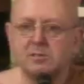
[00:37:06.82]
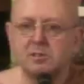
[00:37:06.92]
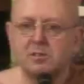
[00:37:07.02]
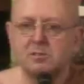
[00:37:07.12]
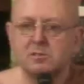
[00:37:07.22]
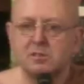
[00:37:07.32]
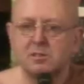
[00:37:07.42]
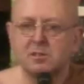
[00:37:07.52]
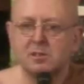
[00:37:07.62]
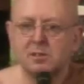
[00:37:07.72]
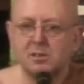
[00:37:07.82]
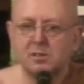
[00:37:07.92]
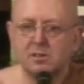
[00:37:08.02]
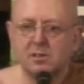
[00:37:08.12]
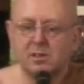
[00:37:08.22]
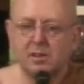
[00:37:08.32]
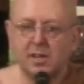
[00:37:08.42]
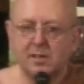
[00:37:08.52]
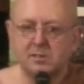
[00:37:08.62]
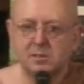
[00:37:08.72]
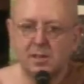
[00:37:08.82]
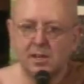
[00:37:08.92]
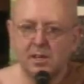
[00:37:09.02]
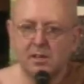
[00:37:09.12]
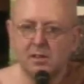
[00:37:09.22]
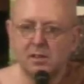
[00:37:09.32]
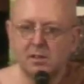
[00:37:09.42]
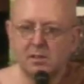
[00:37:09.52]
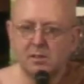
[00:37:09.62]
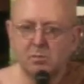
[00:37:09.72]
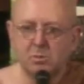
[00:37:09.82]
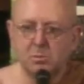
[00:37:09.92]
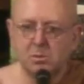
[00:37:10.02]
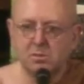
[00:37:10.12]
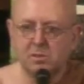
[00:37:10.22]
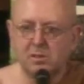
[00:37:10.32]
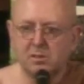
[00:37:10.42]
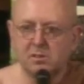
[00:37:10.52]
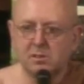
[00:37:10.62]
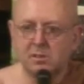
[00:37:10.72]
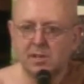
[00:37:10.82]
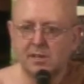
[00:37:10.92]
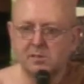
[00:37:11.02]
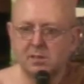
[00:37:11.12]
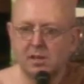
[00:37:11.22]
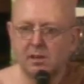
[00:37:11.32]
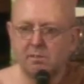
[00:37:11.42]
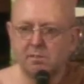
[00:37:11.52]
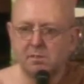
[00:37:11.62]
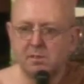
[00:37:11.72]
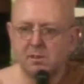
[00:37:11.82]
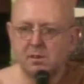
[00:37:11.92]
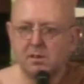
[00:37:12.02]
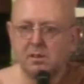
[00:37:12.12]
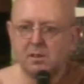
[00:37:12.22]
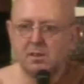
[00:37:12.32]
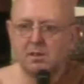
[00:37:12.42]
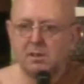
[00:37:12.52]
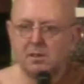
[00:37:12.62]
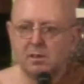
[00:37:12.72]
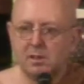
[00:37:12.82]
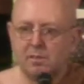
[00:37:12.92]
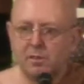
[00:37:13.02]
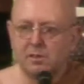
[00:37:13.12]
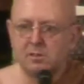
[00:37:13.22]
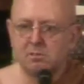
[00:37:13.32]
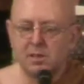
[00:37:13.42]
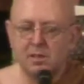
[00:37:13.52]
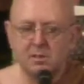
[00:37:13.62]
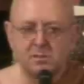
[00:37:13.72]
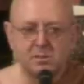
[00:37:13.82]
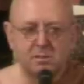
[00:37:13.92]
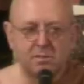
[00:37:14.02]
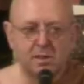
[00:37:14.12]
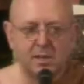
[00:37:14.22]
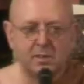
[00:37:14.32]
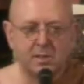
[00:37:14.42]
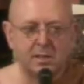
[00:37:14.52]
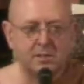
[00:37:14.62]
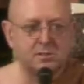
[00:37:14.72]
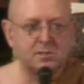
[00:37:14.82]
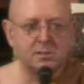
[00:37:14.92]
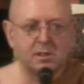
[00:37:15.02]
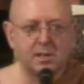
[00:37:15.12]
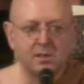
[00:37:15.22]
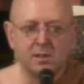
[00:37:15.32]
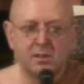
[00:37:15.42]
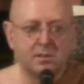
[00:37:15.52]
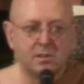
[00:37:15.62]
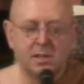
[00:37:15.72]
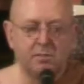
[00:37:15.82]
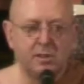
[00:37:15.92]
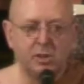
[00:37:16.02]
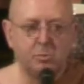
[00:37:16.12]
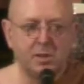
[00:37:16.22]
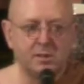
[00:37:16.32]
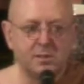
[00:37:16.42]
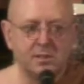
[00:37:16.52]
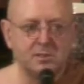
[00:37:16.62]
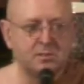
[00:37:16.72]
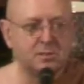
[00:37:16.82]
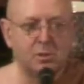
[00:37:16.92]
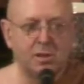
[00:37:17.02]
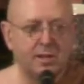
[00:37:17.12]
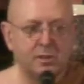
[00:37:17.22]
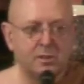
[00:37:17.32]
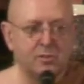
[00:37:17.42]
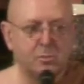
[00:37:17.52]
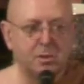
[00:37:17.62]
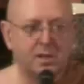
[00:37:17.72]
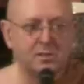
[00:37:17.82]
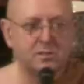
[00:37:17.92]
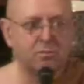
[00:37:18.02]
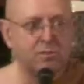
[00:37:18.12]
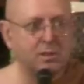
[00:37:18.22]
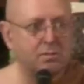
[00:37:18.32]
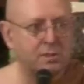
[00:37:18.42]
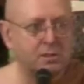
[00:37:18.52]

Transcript: concert, to the next day. We move on to the next life. And if you can train yourself like that, it's just like even in your meditation, totally let go of the past, free of it.